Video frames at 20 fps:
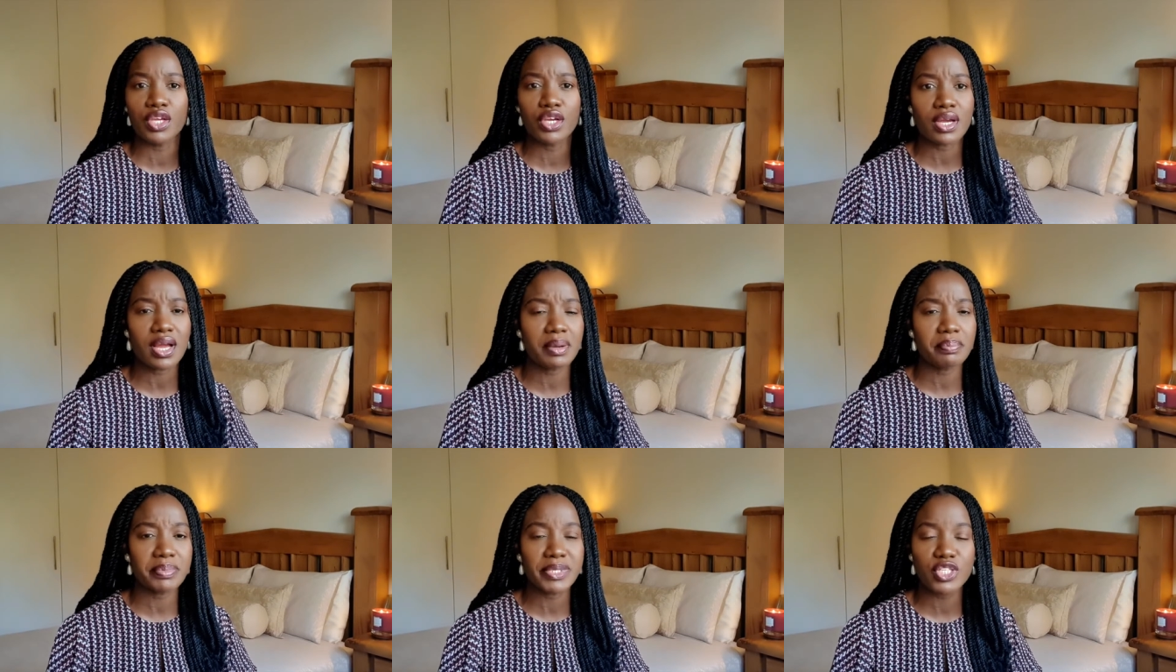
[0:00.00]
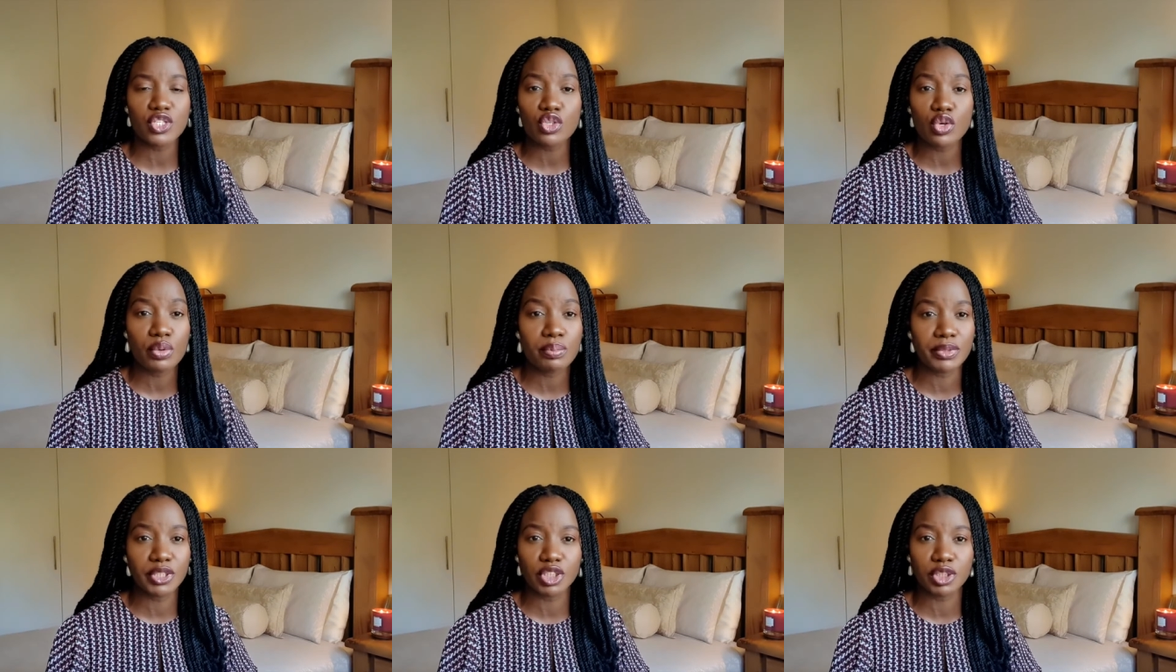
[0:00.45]
You can be so
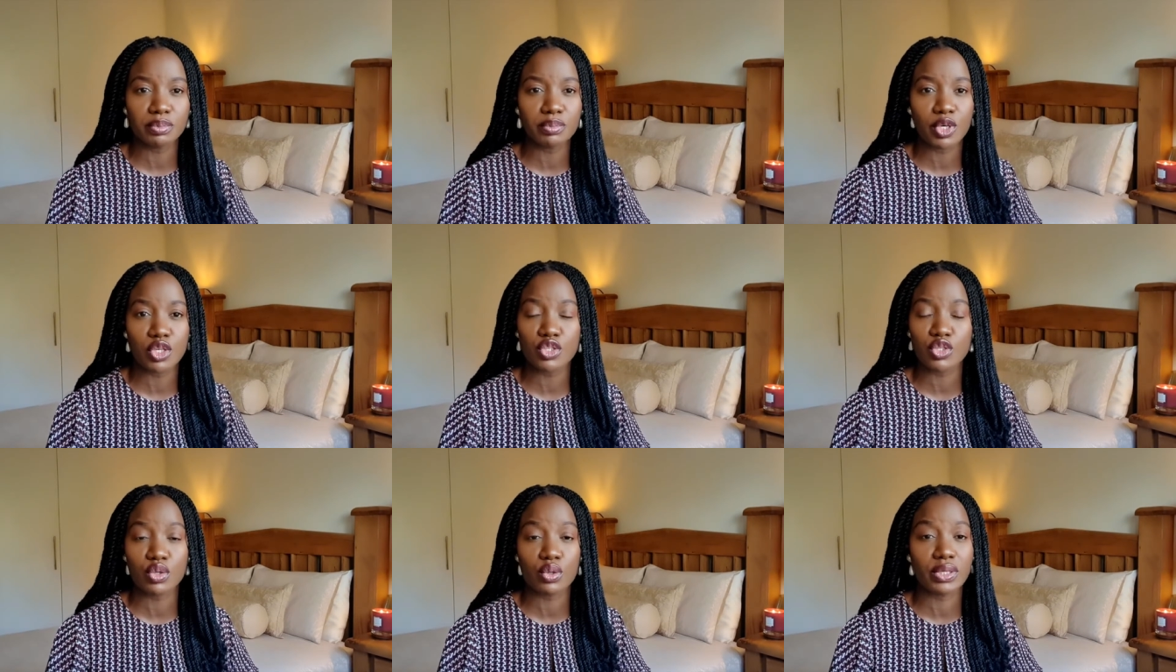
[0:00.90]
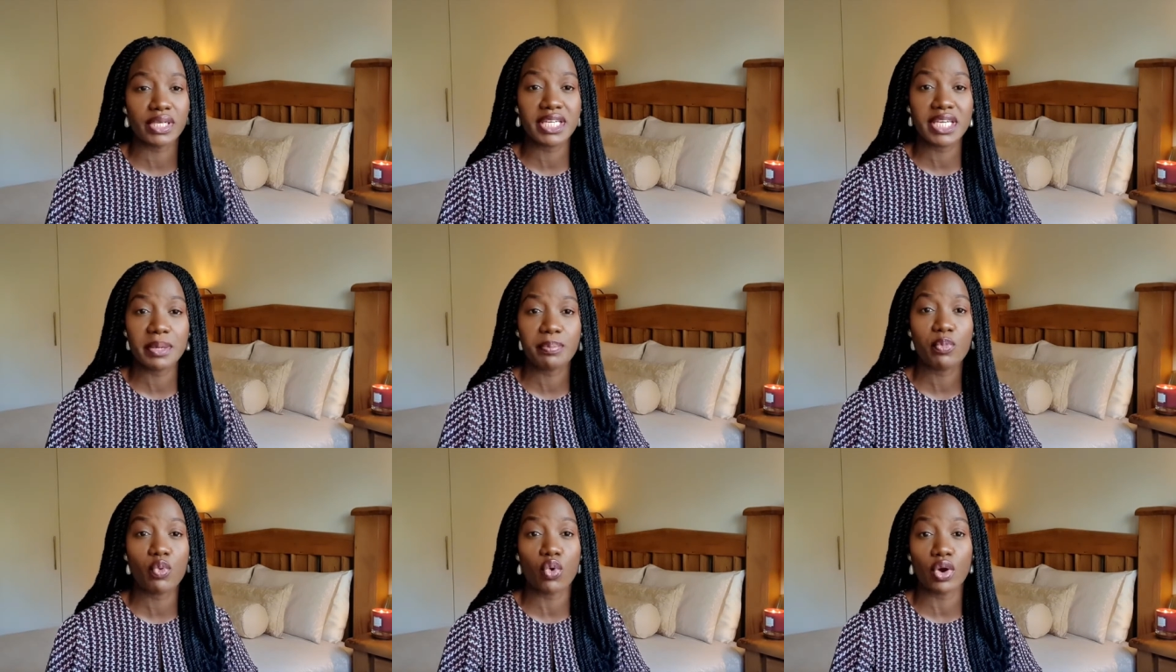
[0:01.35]
much more. So keep
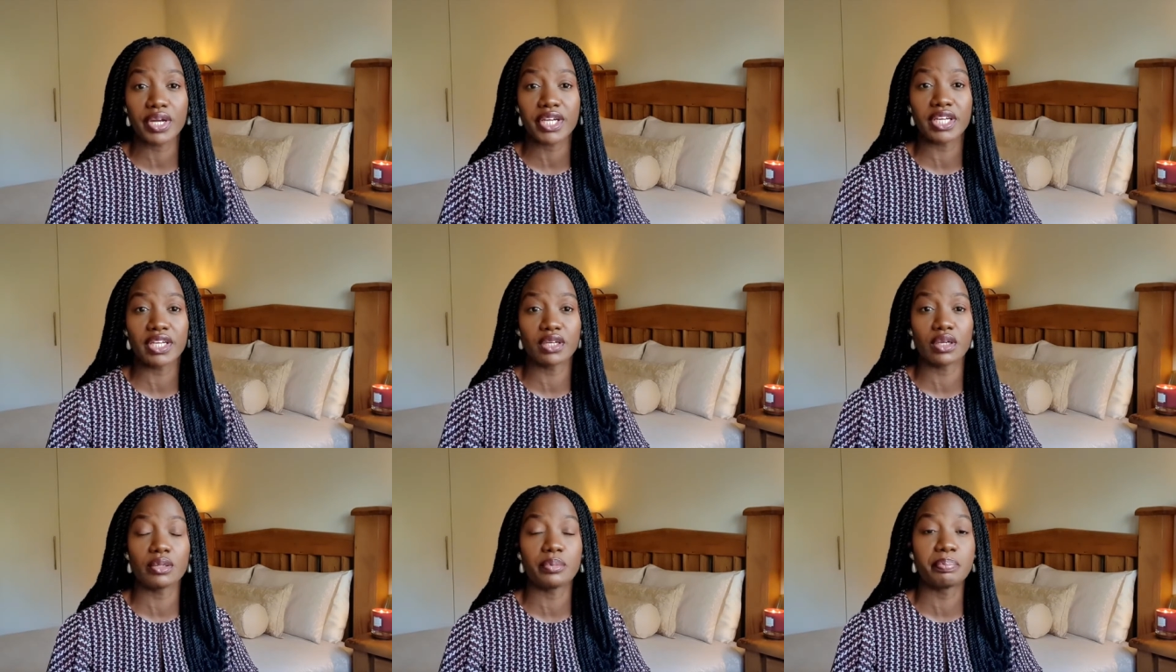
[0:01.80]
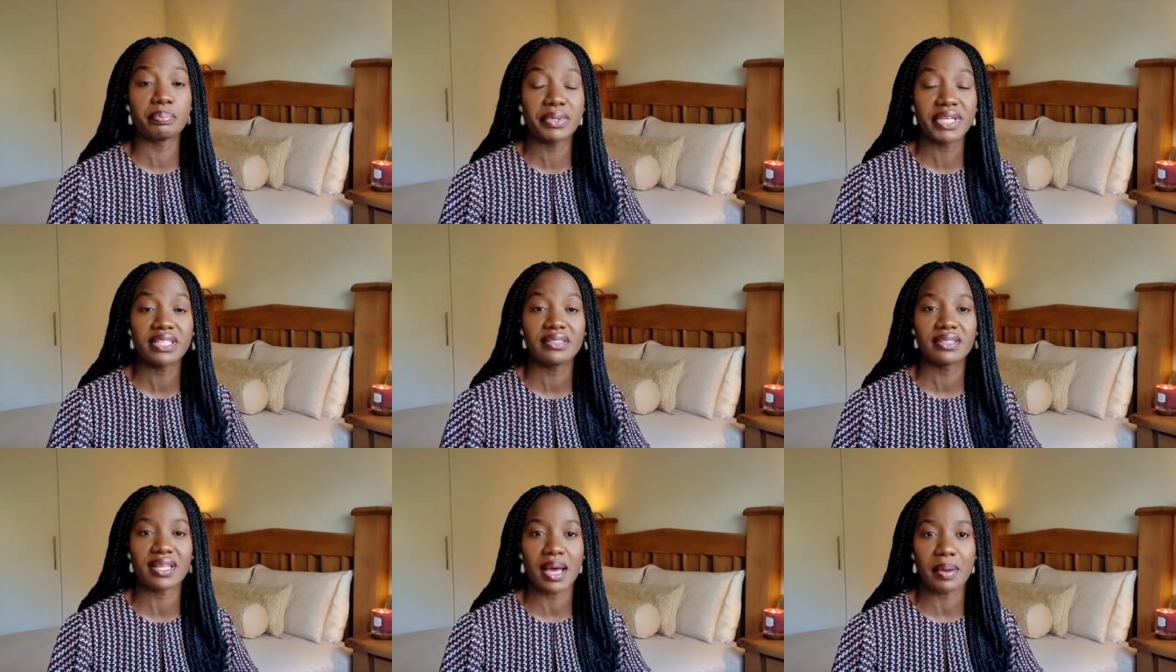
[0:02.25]
working on being
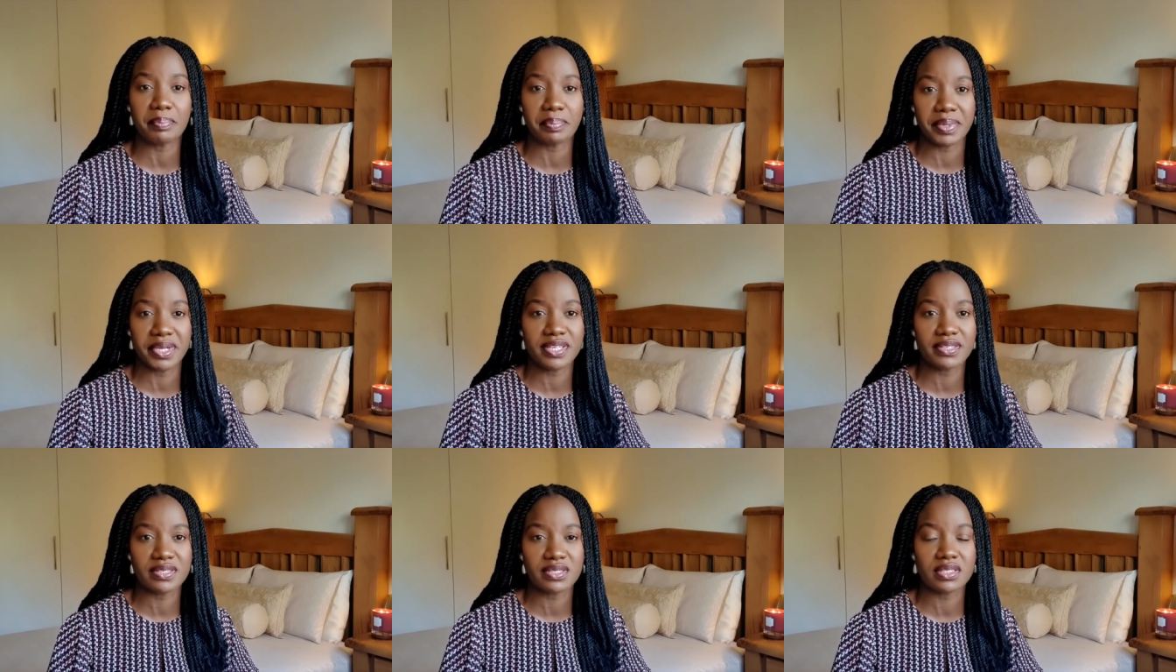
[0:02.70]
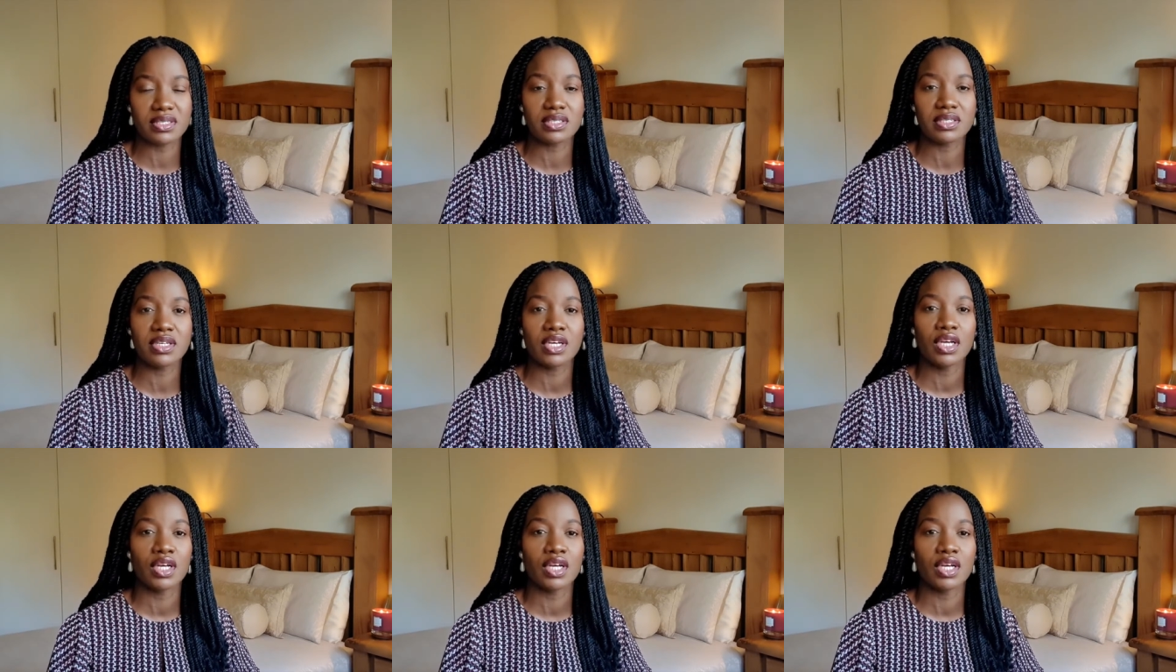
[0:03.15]
that person.